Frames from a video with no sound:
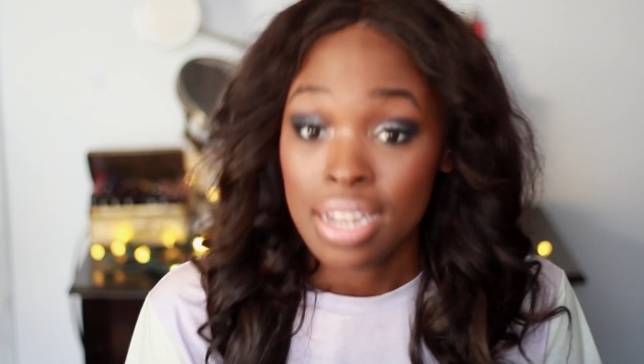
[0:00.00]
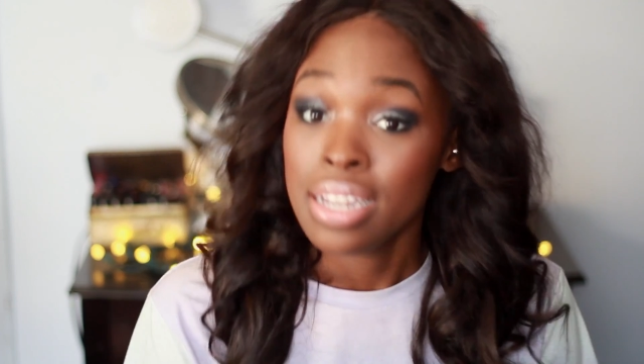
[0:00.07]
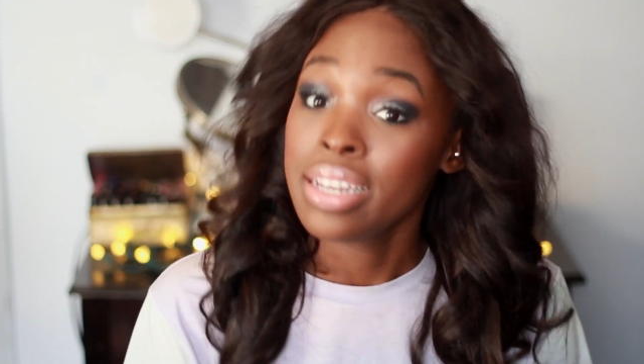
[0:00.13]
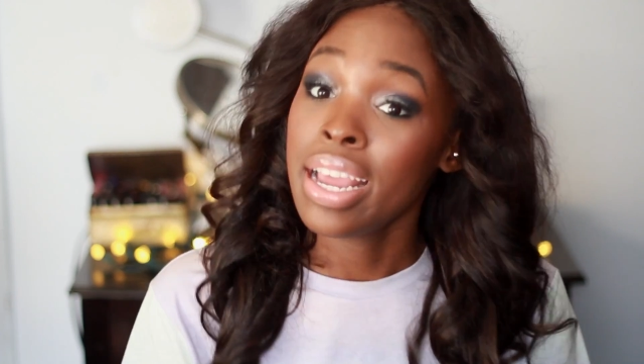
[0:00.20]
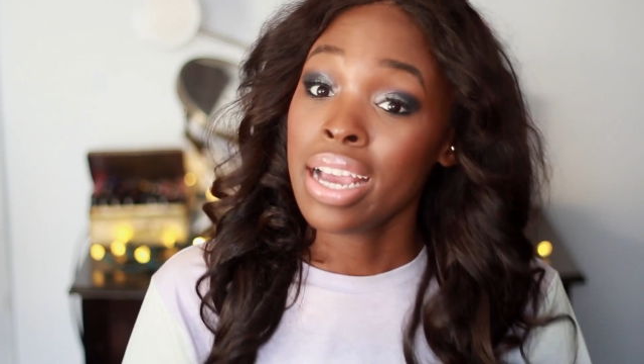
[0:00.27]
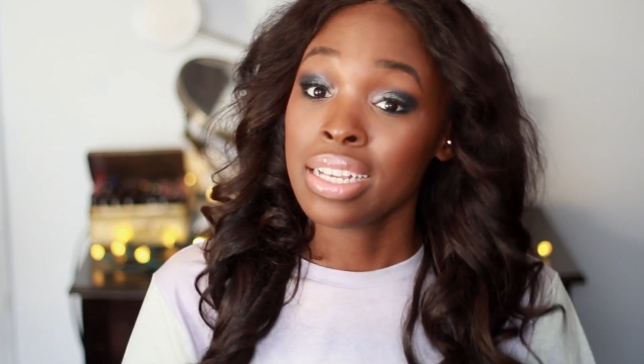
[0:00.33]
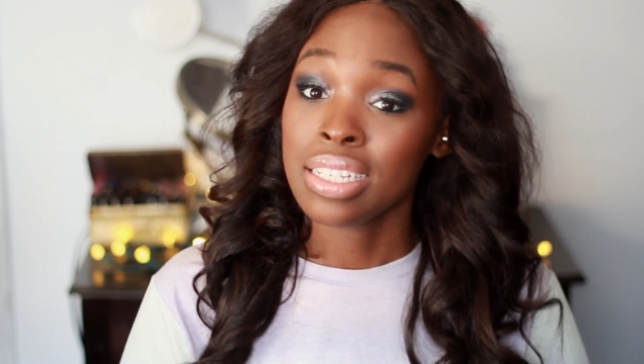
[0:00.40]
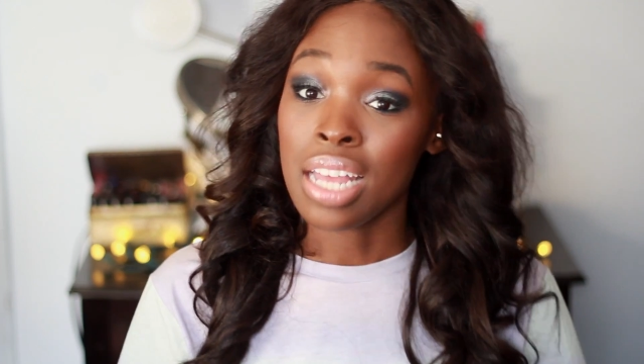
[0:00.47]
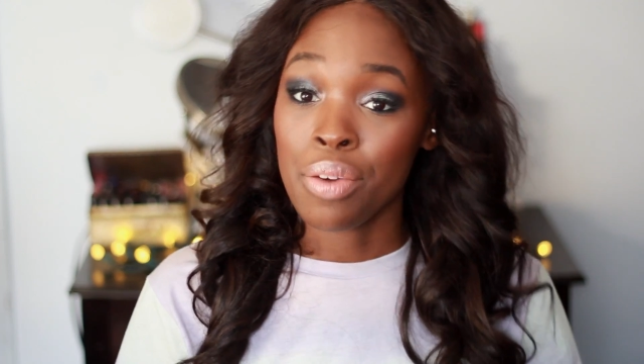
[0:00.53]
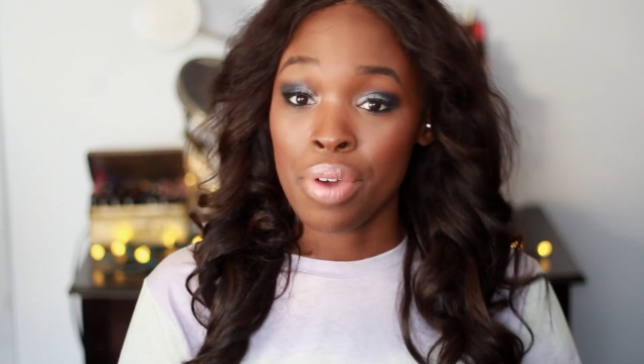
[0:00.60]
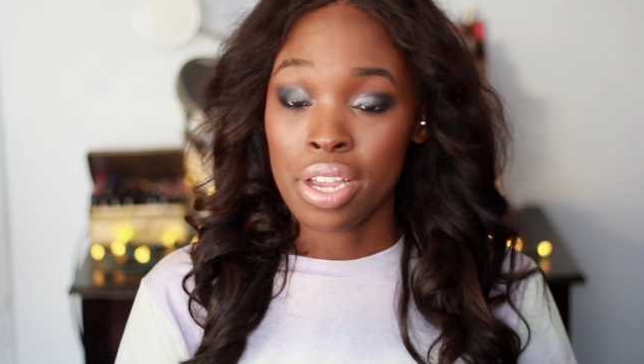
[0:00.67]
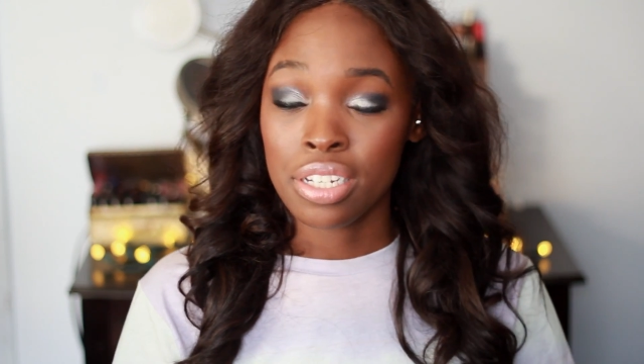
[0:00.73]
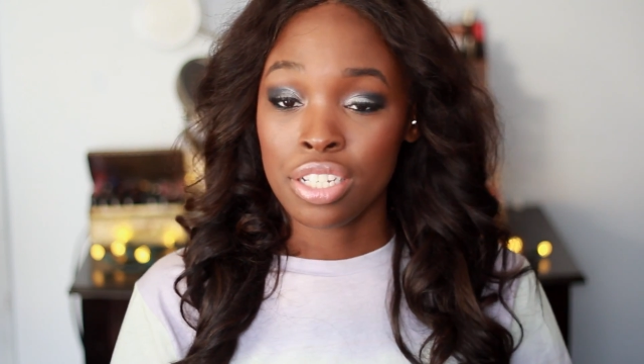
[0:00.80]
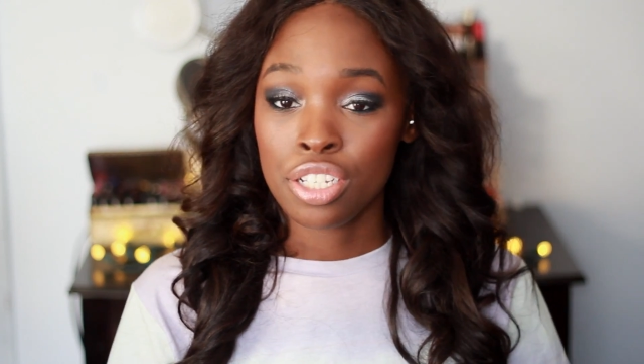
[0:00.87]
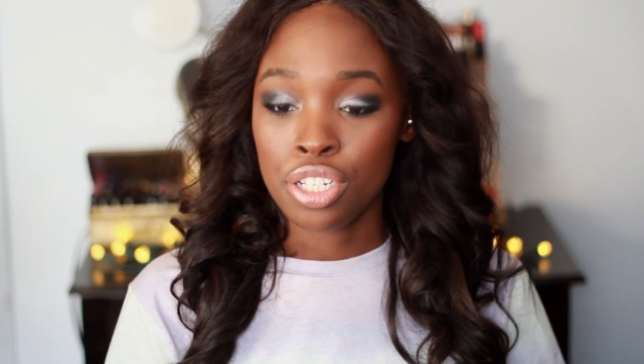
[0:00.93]
Next, I
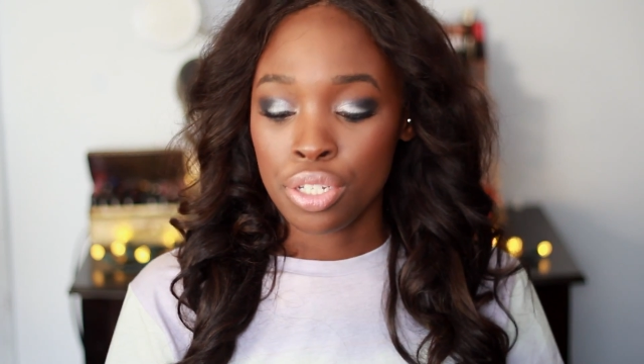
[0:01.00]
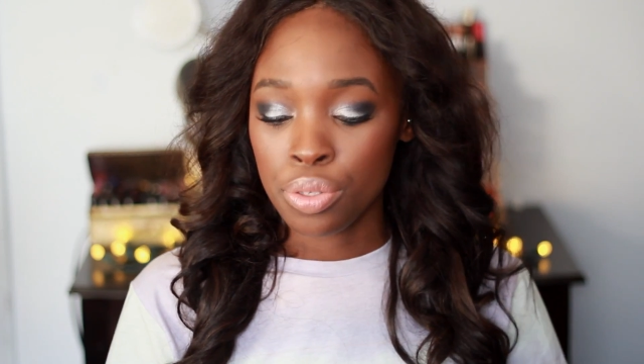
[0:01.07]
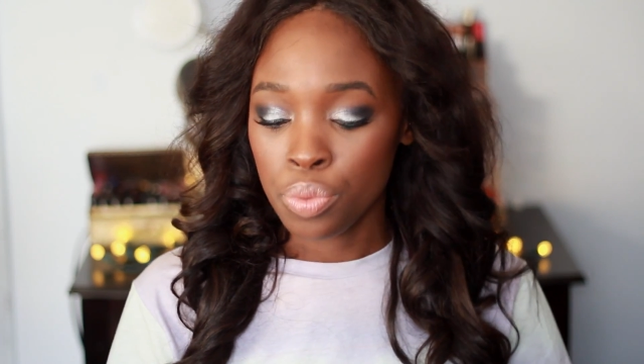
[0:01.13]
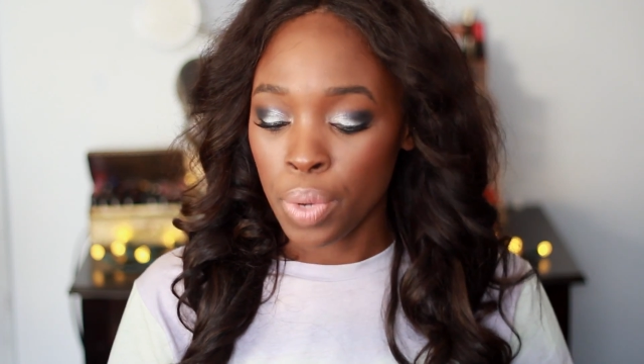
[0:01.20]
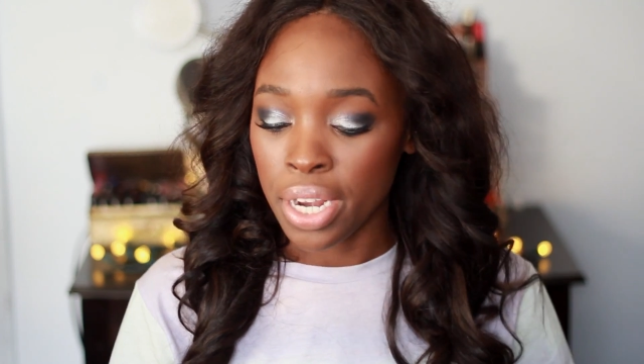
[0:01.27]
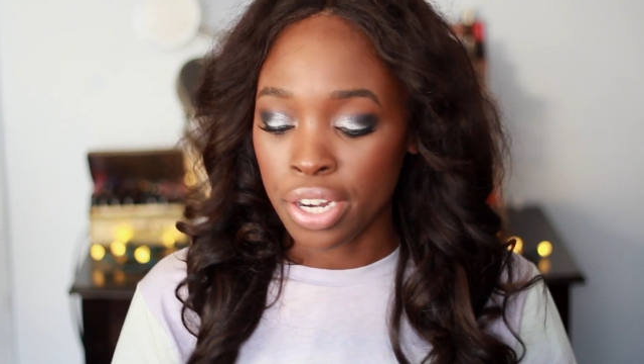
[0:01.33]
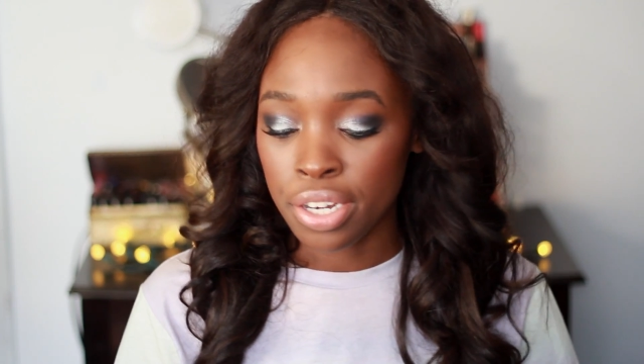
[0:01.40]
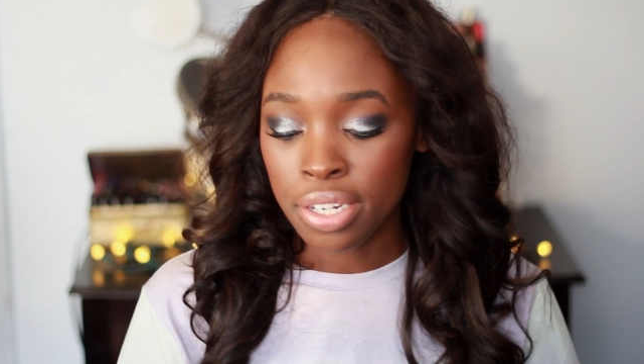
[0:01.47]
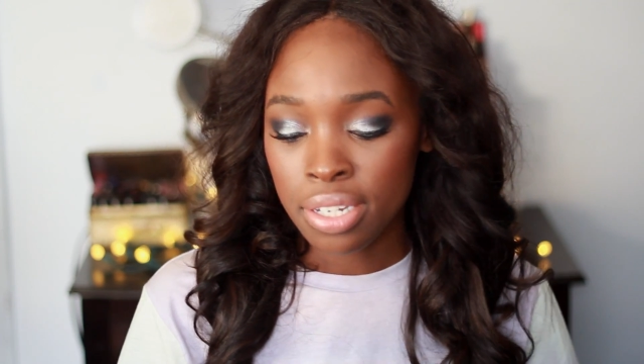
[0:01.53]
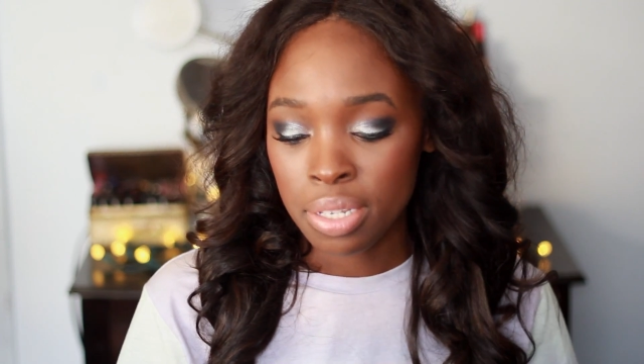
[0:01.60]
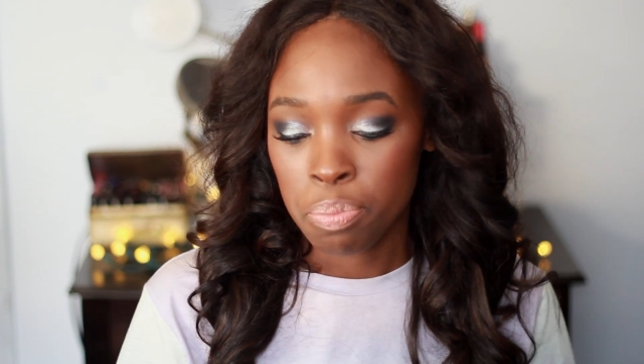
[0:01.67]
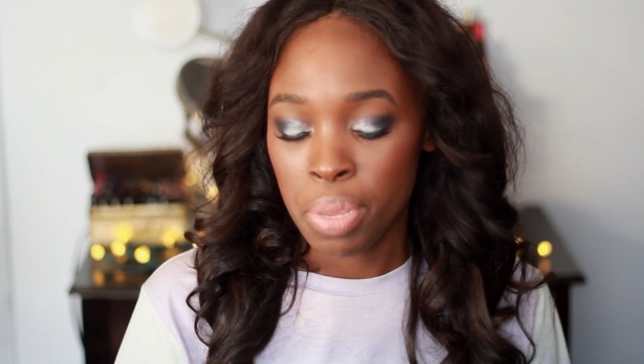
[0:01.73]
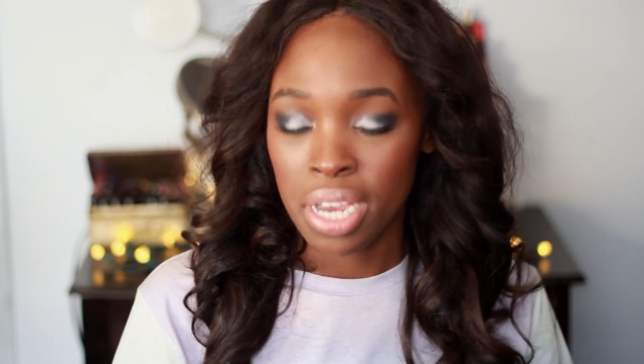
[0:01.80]
went to Winners,